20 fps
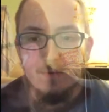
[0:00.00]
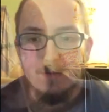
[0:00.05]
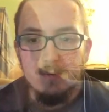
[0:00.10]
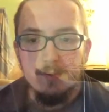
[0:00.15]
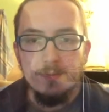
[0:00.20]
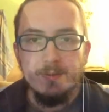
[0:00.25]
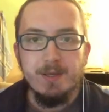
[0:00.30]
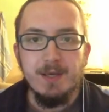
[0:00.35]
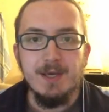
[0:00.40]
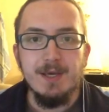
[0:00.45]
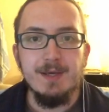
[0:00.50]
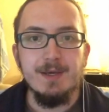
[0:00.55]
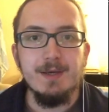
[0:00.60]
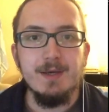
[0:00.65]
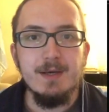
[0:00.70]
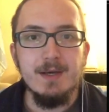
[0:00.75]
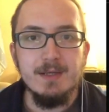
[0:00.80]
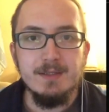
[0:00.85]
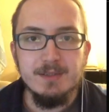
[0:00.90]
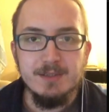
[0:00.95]
Okay,
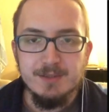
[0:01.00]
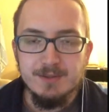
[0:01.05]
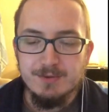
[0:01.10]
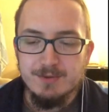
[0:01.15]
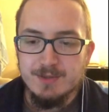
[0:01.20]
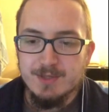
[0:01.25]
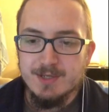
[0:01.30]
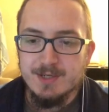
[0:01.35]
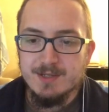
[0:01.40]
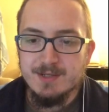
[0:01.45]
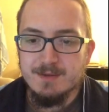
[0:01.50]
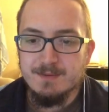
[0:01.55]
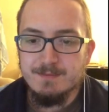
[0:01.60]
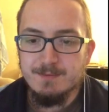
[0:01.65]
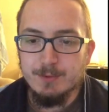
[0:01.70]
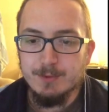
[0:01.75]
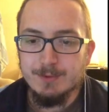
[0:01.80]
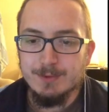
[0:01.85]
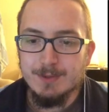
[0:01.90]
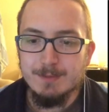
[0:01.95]
I need to drink some
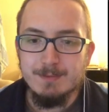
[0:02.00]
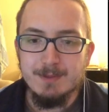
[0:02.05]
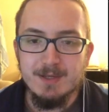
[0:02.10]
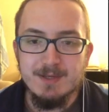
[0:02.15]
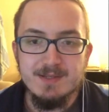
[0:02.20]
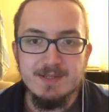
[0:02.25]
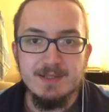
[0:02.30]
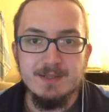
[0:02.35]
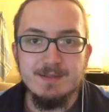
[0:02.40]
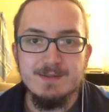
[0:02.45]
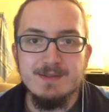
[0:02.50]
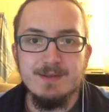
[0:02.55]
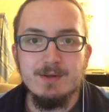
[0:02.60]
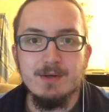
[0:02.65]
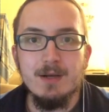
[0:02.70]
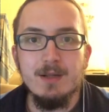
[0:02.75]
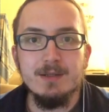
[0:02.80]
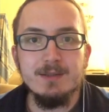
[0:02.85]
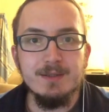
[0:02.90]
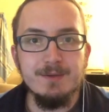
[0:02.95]
water because there's a
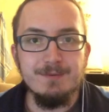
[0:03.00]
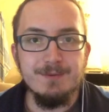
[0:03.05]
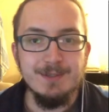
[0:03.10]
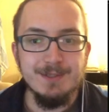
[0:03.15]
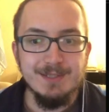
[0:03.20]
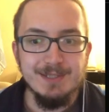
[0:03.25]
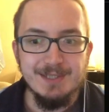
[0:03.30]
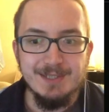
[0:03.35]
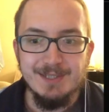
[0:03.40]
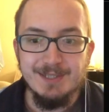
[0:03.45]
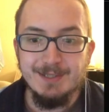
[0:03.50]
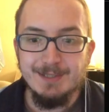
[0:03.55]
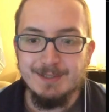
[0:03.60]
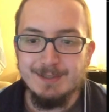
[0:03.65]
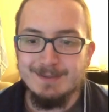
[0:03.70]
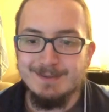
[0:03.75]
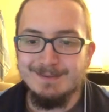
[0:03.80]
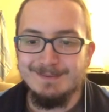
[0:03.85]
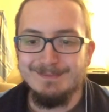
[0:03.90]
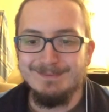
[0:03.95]
lot of reading here.
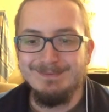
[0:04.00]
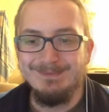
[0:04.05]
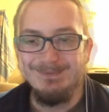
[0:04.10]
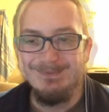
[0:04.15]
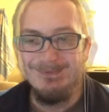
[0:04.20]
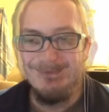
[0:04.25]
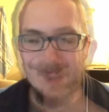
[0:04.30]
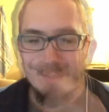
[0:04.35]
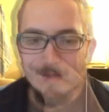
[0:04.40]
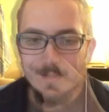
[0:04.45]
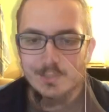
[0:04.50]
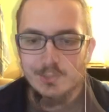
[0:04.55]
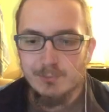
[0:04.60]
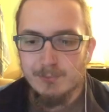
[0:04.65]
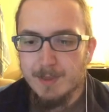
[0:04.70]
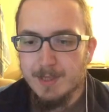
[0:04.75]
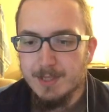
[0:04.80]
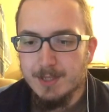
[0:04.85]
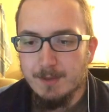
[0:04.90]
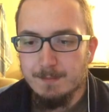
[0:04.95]
You
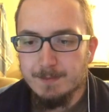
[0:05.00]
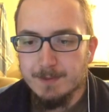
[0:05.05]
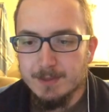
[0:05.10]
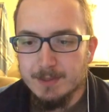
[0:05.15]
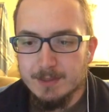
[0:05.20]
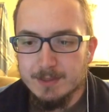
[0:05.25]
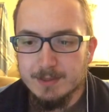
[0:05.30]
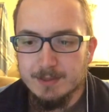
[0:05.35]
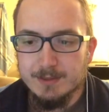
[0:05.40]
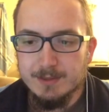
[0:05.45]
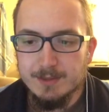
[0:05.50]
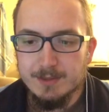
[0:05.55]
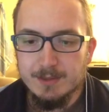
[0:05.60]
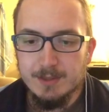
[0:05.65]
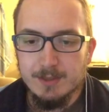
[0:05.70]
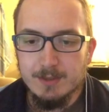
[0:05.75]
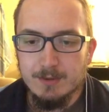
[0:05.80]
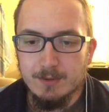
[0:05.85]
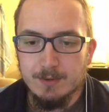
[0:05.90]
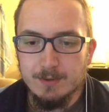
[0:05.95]
wake up curled in
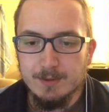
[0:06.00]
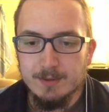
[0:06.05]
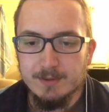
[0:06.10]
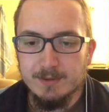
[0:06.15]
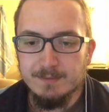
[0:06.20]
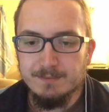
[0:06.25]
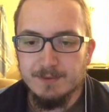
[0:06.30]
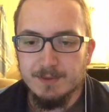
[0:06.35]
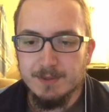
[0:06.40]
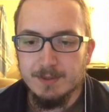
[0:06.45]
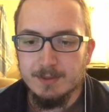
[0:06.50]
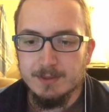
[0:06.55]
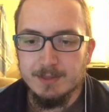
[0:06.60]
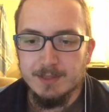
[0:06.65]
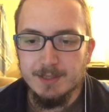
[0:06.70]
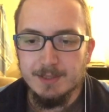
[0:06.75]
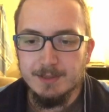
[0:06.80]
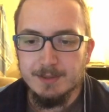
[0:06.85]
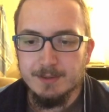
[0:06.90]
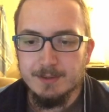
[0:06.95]
the corner of the
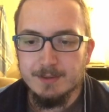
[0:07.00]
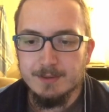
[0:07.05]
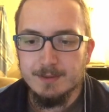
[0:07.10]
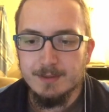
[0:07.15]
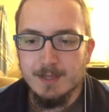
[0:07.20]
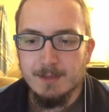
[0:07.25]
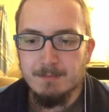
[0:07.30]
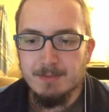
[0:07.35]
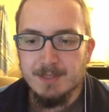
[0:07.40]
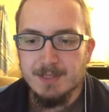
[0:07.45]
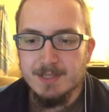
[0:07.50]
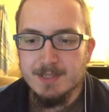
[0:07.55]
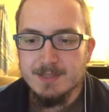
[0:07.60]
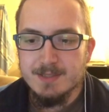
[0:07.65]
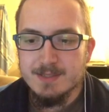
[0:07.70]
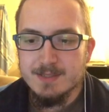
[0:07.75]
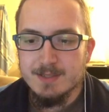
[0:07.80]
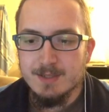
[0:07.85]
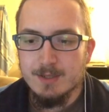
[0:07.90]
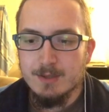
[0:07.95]
container and begin
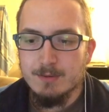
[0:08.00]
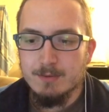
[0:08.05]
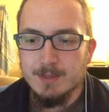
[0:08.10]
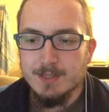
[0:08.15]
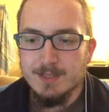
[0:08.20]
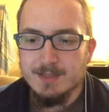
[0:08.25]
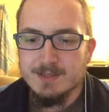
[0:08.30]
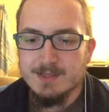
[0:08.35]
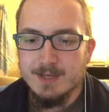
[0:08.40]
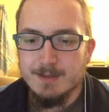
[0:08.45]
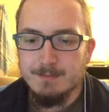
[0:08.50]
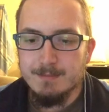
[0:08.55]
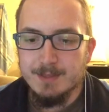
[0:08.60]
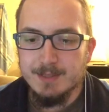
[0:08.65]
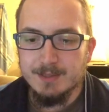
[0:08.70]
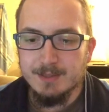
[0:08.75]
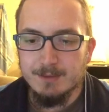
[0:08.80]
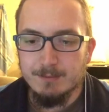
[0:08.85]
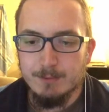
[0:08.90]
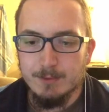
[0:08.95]
slowly
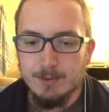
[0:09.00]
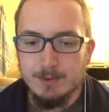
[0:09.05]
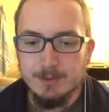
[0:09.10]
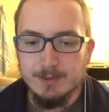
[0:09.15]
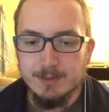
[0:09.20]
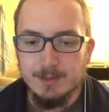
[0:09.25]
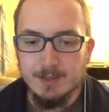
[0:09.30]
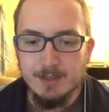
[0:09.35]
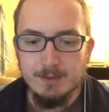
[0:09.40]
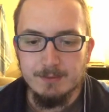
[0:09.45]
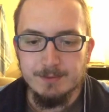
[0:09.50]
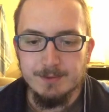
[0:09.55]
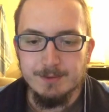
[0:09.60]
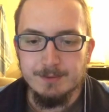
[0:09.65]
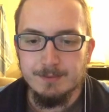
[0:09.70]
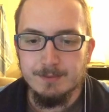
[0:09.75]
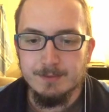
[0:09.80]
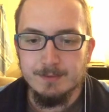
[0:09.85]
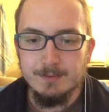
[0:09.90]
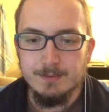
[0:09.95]
assembling the world around
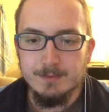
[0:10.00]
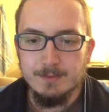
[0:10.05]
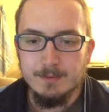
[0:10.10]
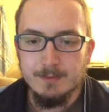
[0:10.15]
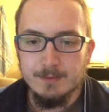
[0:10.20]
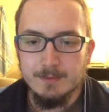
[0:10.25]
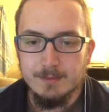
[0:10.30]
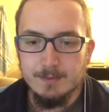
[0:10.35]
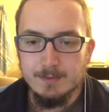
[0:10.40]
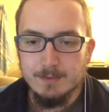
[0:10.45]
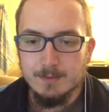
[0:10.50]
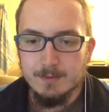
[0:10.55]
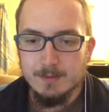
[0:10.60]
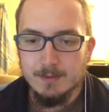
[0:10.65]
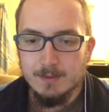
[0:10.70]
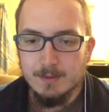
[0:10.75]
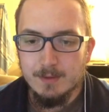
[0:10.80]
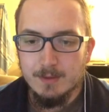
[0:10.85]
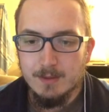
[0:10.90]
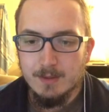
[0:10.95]

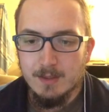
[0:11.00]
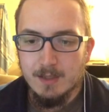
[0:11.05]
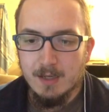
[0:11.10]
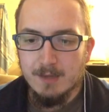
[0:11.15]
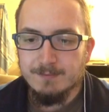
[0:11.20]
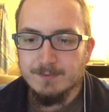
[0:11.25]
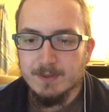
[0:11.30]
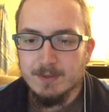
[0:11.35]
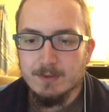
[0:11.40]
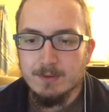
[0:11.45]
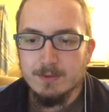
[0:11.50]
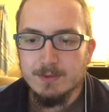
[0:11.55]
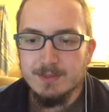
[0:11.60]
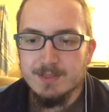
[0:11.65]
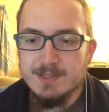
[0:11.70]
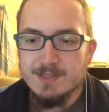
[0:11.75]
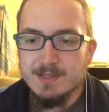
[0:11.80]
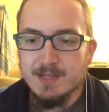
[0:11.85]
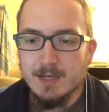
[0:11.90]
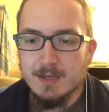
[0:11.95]
you. After all
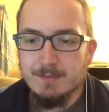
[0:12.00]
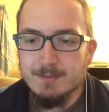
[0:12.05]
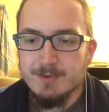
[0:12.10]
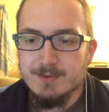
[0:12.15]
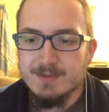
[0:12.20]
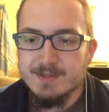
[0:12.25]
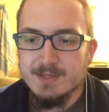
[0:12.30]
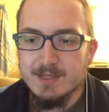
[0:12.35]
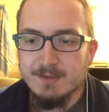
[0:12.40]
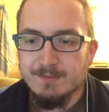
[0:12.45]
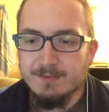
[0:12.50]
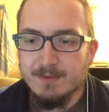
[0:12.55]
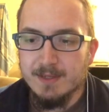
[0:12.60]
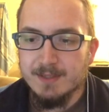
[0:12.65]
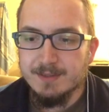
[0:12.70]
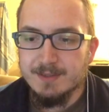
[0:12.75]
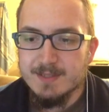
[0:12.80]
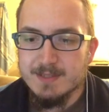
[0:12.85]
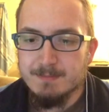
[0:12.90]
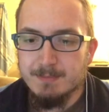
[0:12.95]
this time you still
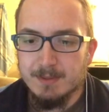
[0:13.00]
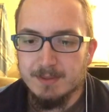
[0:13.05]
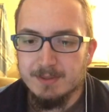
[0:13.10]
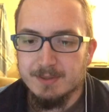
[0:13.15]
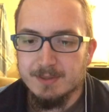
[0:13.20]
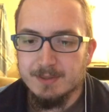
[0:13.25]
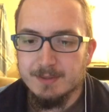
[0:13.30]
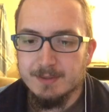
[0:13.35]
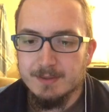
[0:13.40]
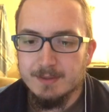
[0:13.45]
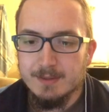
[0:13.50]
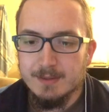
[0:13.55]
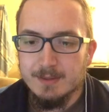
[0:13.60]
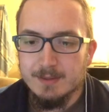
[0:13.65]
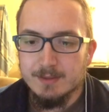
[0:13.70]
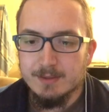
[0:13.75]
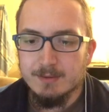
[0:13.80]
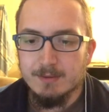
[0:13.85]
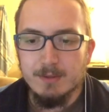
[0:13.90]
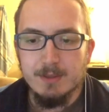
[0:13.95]
find this body,
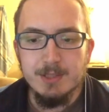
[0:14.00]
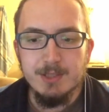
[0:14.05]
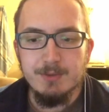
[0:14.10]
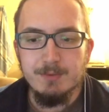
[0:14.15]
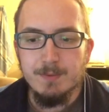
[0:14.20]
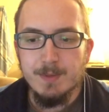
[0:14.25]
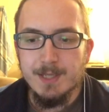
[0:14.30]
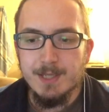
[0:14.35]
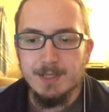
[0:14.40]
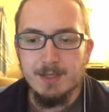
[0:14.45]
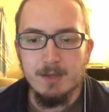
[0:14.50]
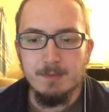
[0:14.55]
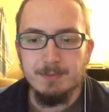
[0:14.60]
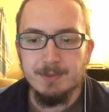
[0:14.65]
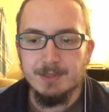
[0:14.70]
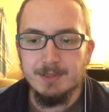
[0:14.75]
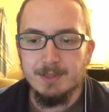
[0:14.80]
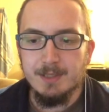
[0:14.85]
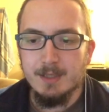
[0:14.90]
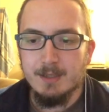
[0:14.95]
the one you wake up
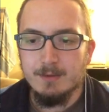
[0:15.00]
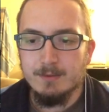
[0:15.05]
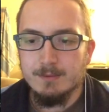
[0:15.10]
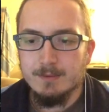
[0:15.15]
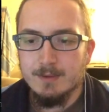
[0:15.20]
in now,